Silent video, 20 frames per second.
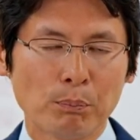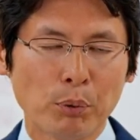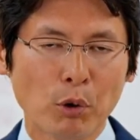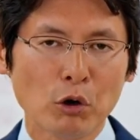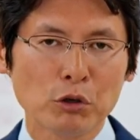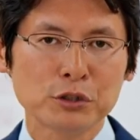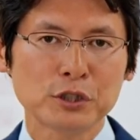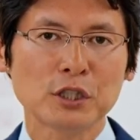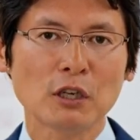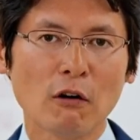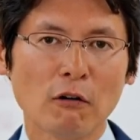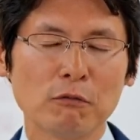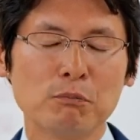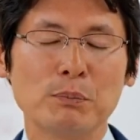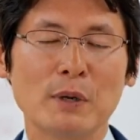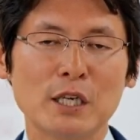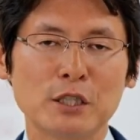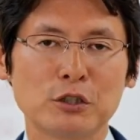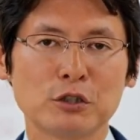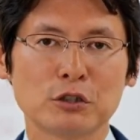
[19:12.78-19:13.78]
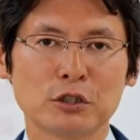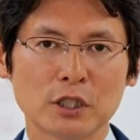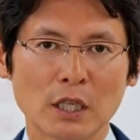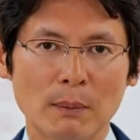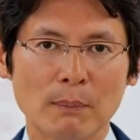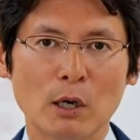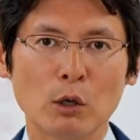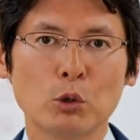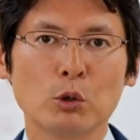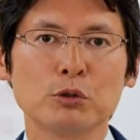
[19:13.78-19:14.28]

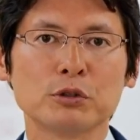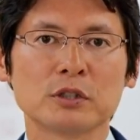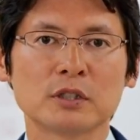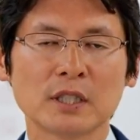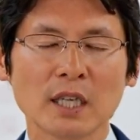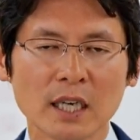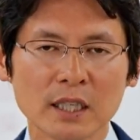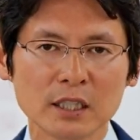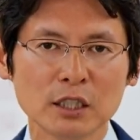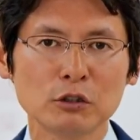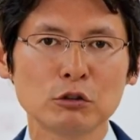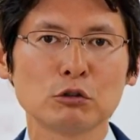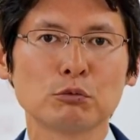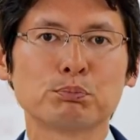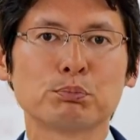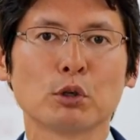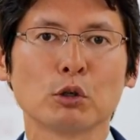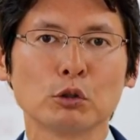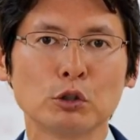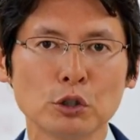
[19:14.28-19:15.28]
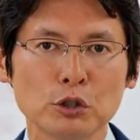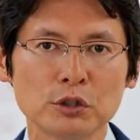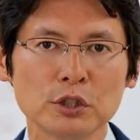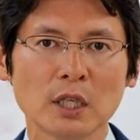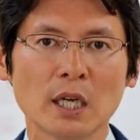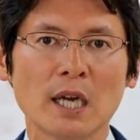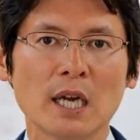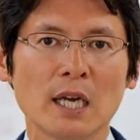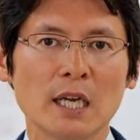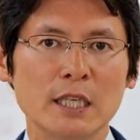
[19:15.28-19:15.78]
who started to
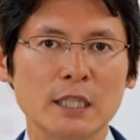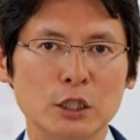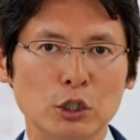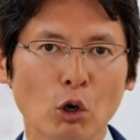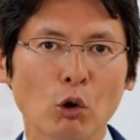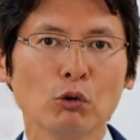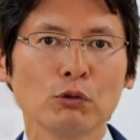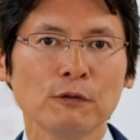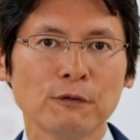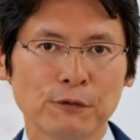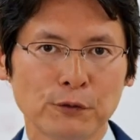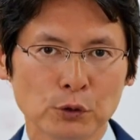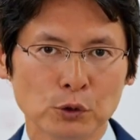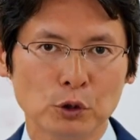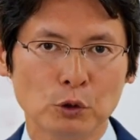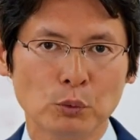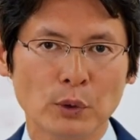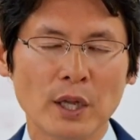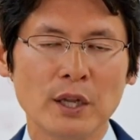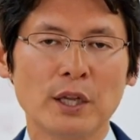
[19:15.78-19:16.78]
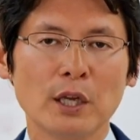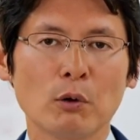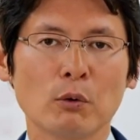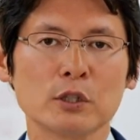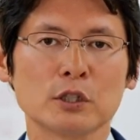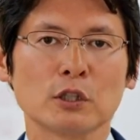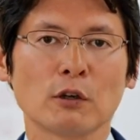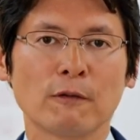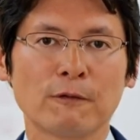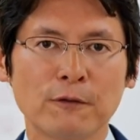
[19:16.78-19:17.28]
produce his own food when there
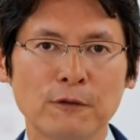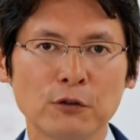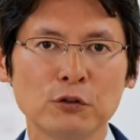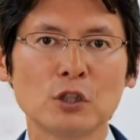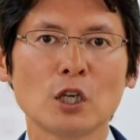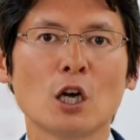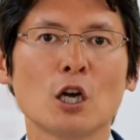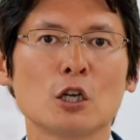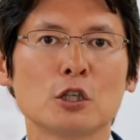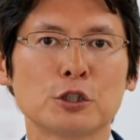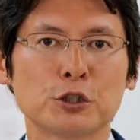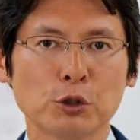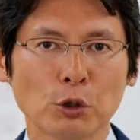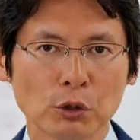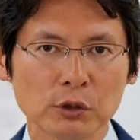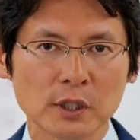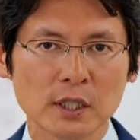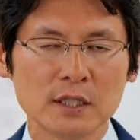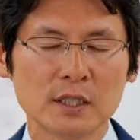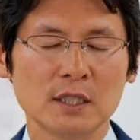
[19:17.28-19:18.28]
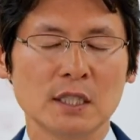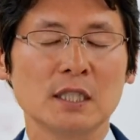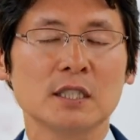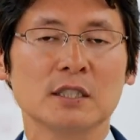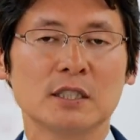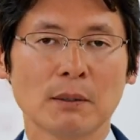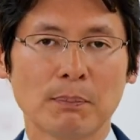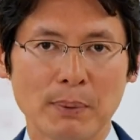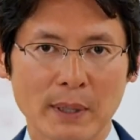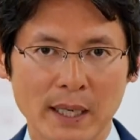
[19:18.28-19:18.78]
was a food shortage
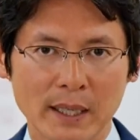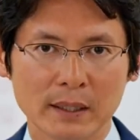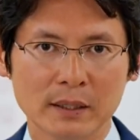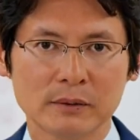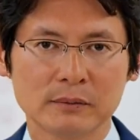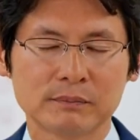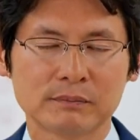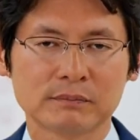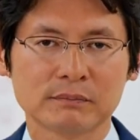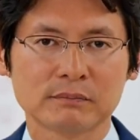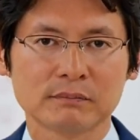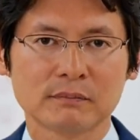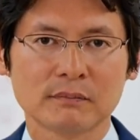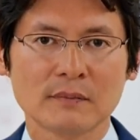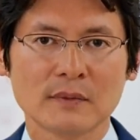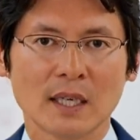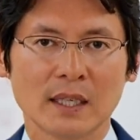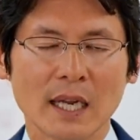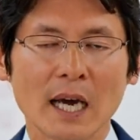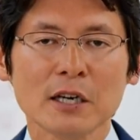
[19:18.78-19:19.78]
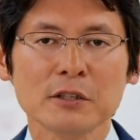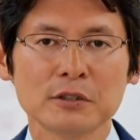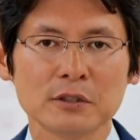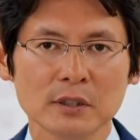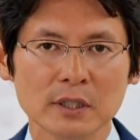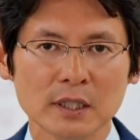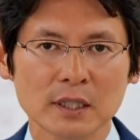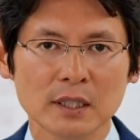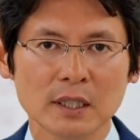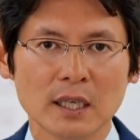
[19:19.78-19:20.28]
in Japan. And
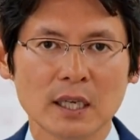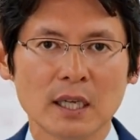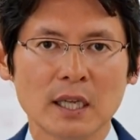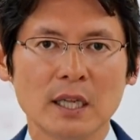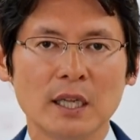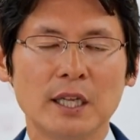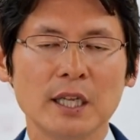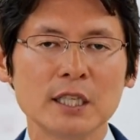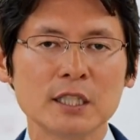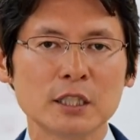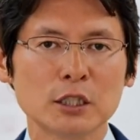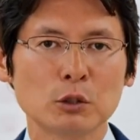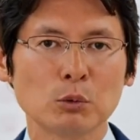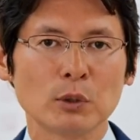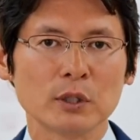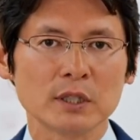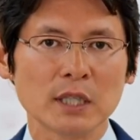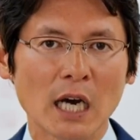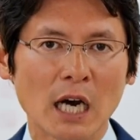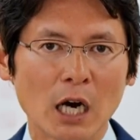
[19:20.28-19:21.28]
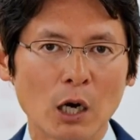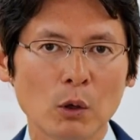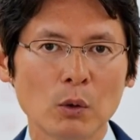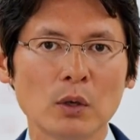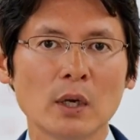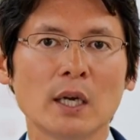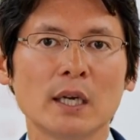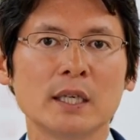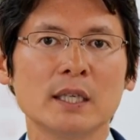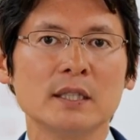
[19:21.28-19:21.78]
actually, this was
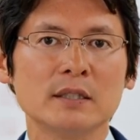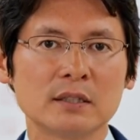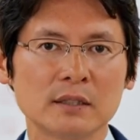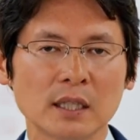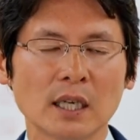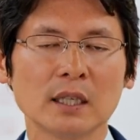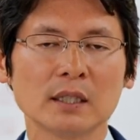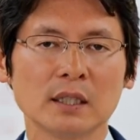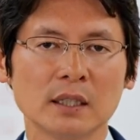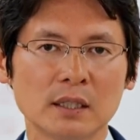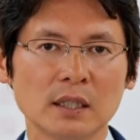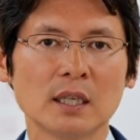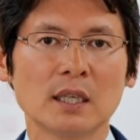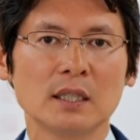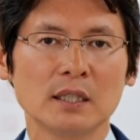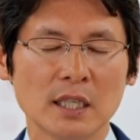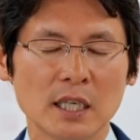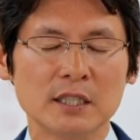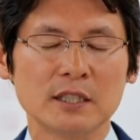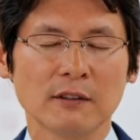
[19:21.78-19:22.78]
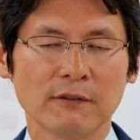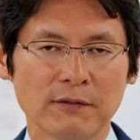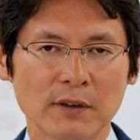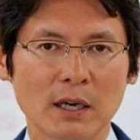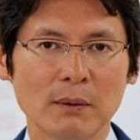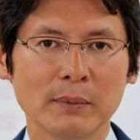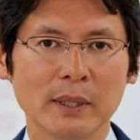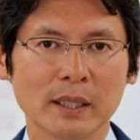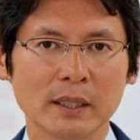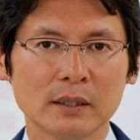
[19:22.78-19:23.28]
how he started nature
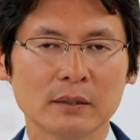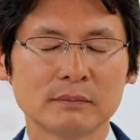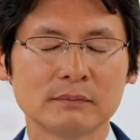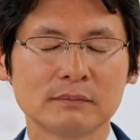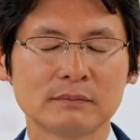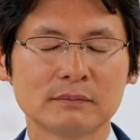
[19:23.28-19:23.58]
farming.